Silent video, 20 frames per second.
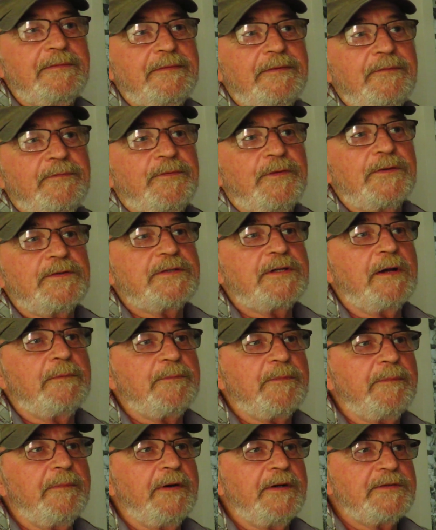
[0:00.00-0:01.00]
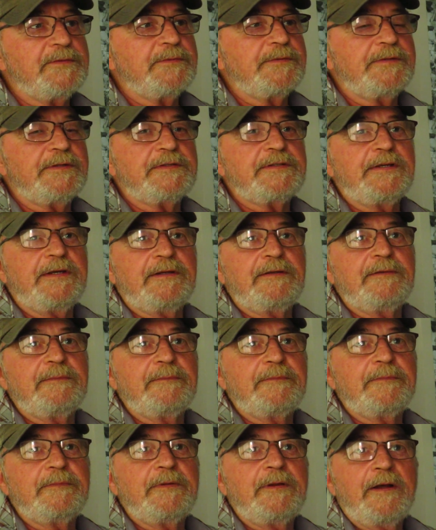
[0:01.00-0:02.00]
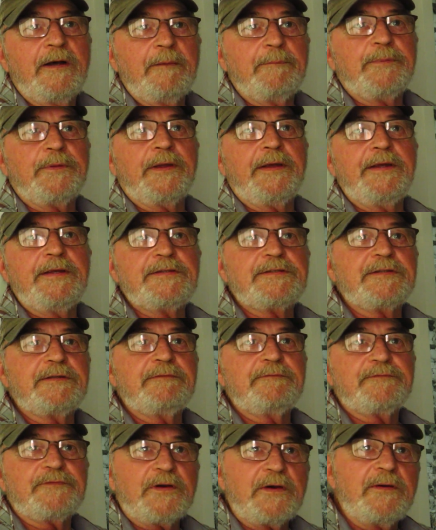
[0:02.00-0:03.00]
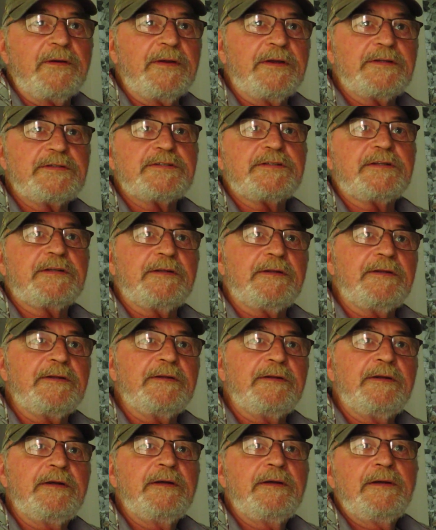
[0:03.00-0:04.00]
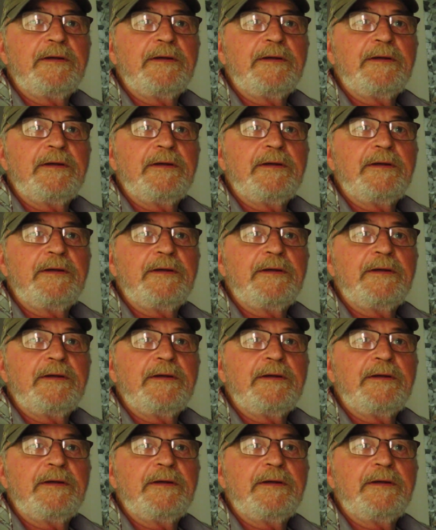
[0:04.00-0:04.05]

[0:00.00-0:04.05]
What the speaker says: The first couple of months, we're just getting a place and furnished and